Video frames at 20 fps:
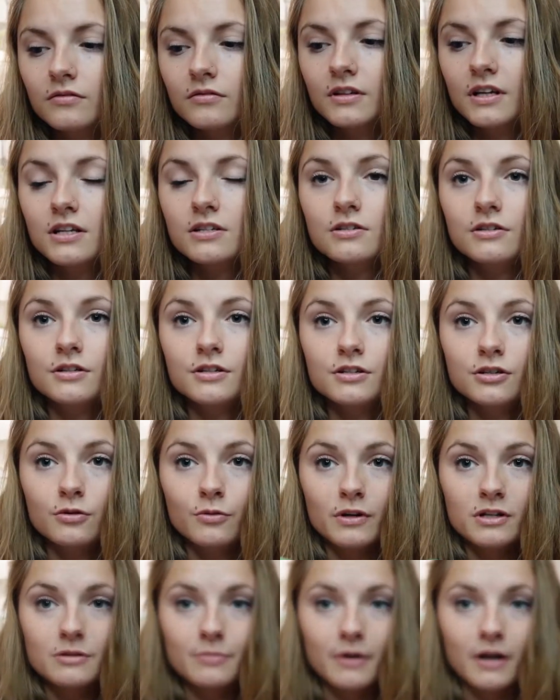these are
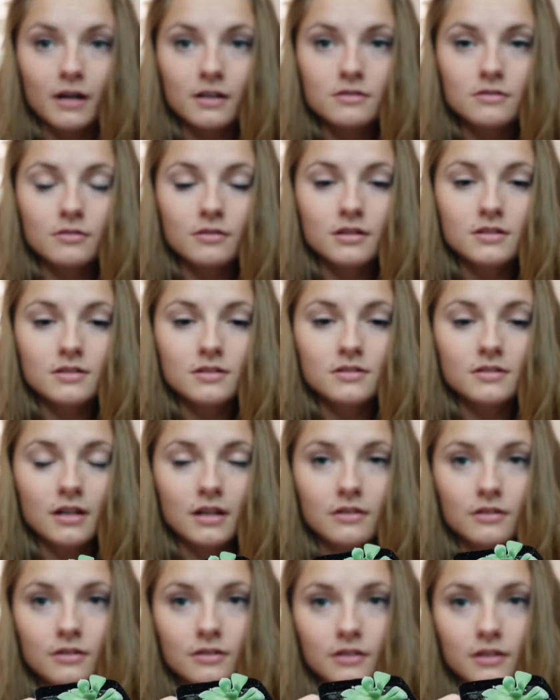2-inch pots. So this is like
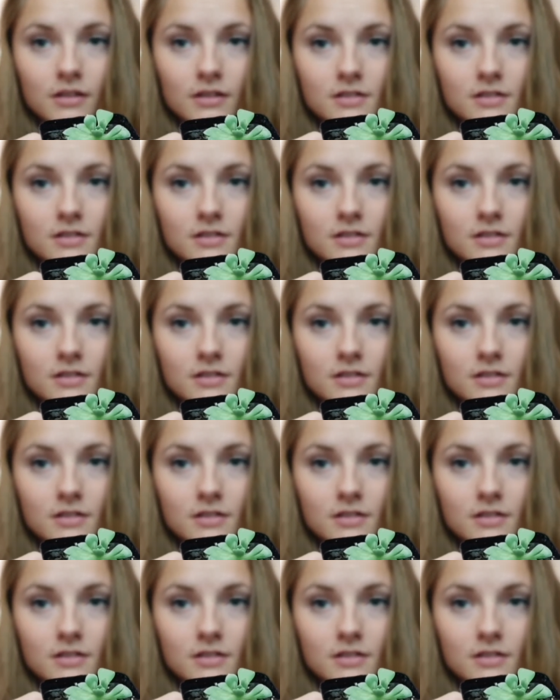literally the